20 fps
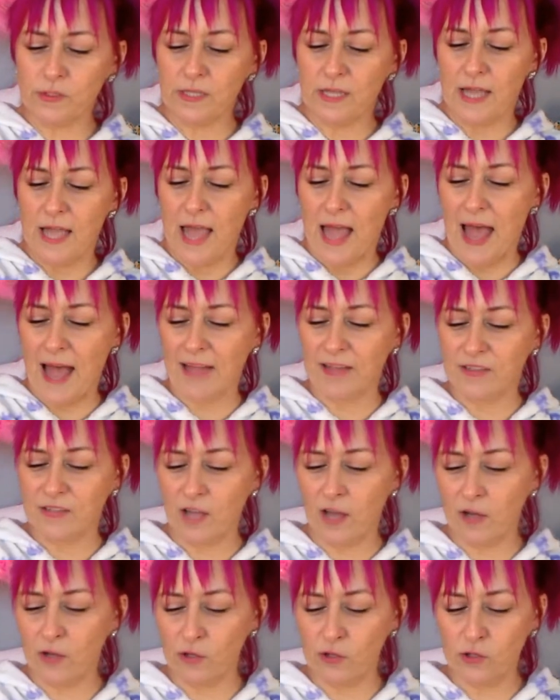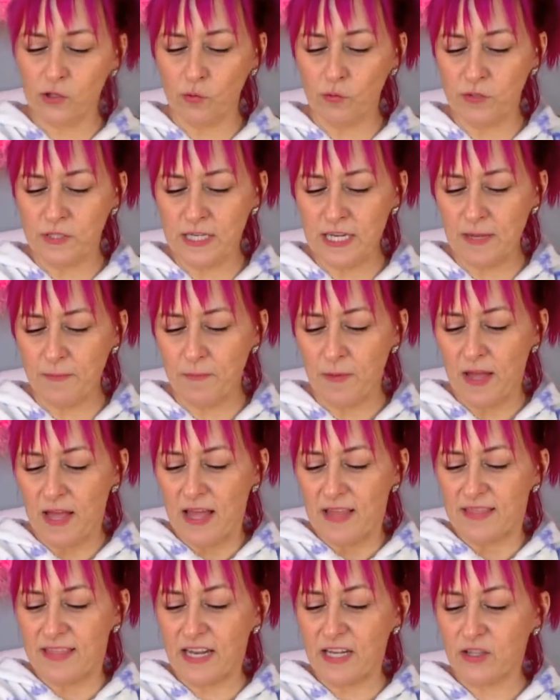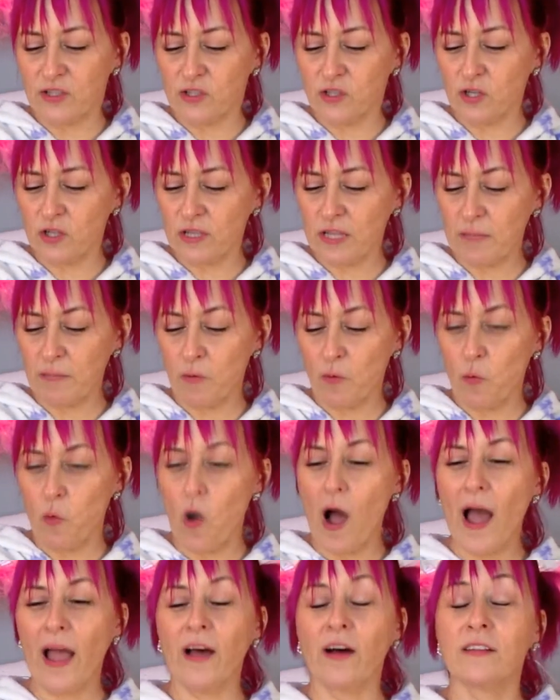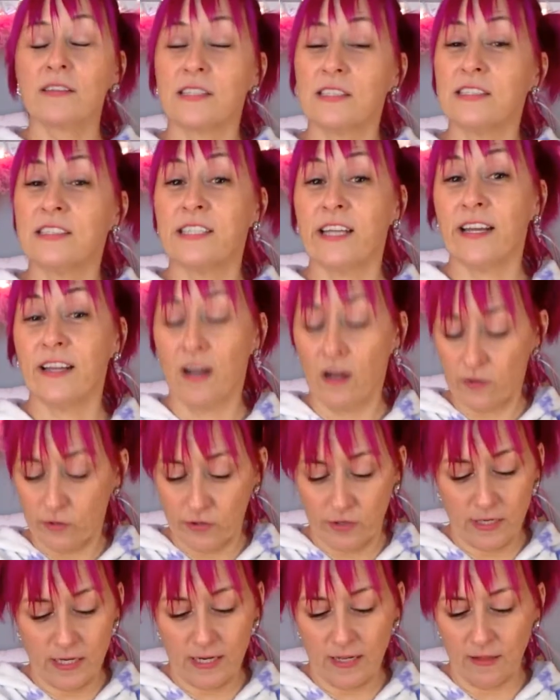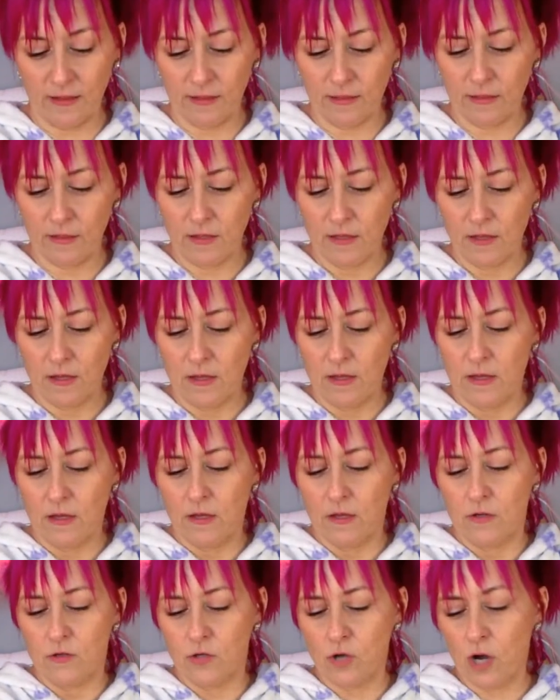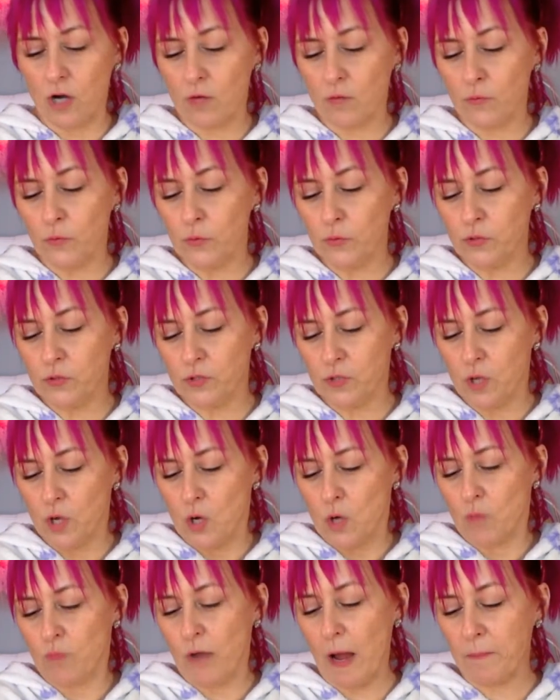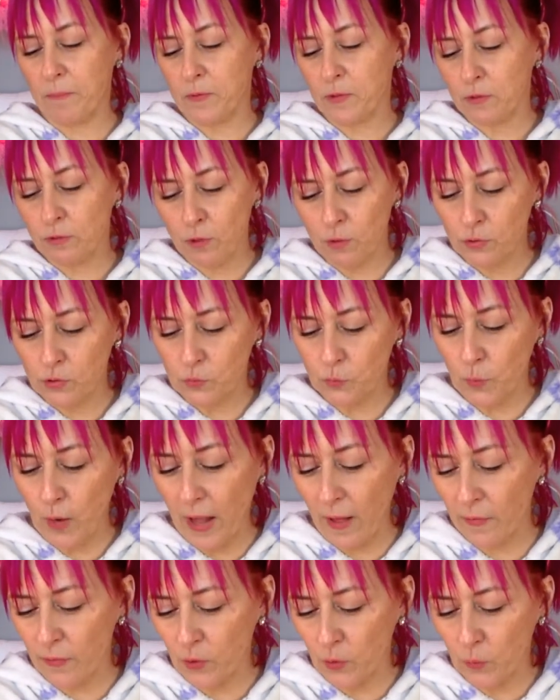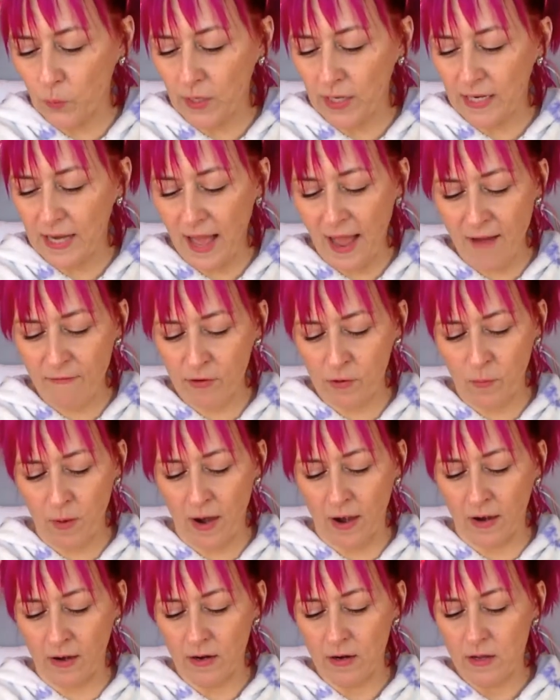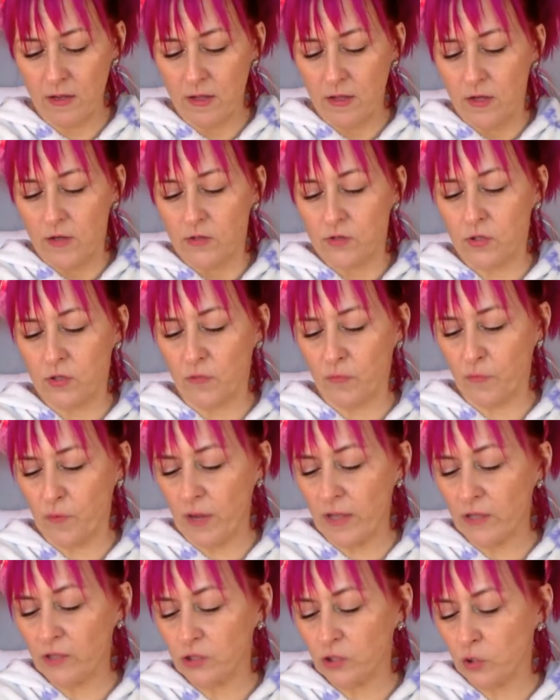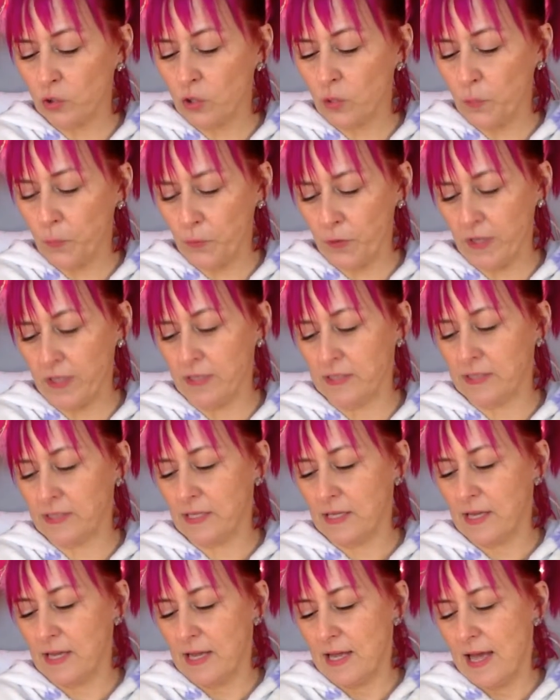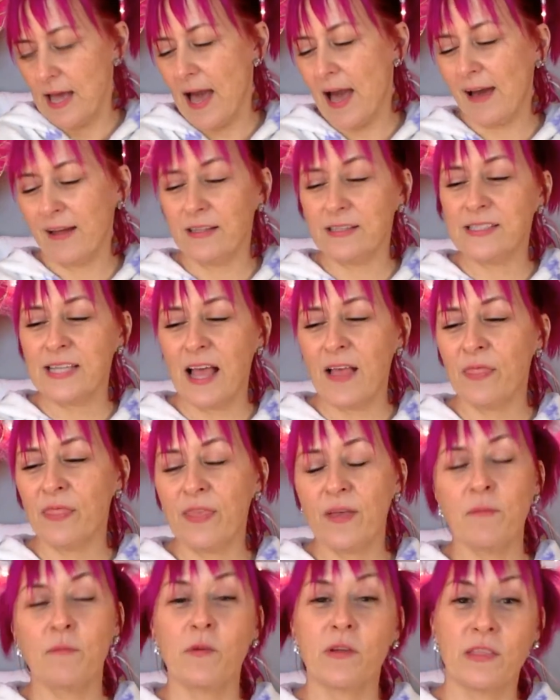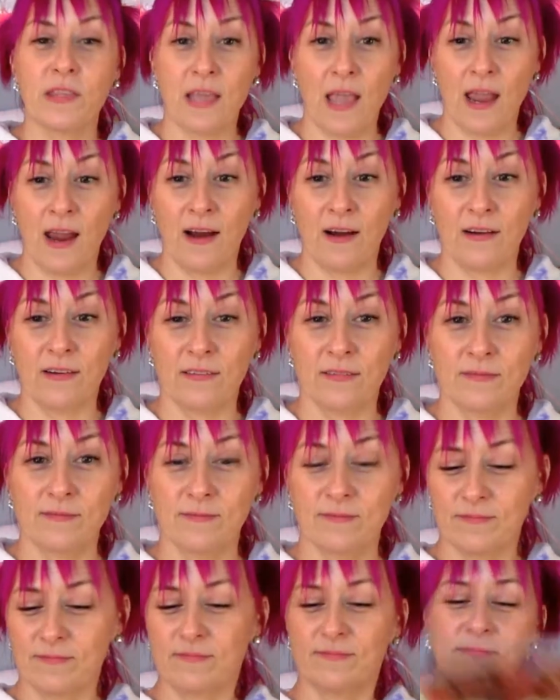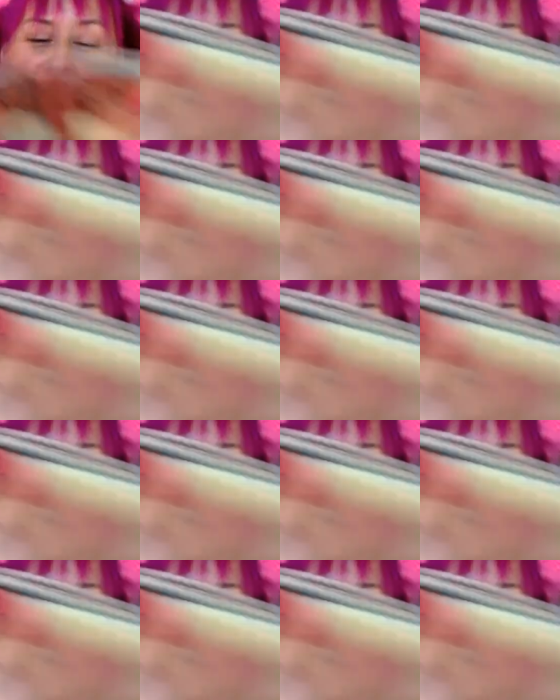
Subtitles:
roots had tunneled so deep that it took them a while to dig underneath. Dark roots wrapped close round the green everywhere, so the friend showed the prince how to tend them with care.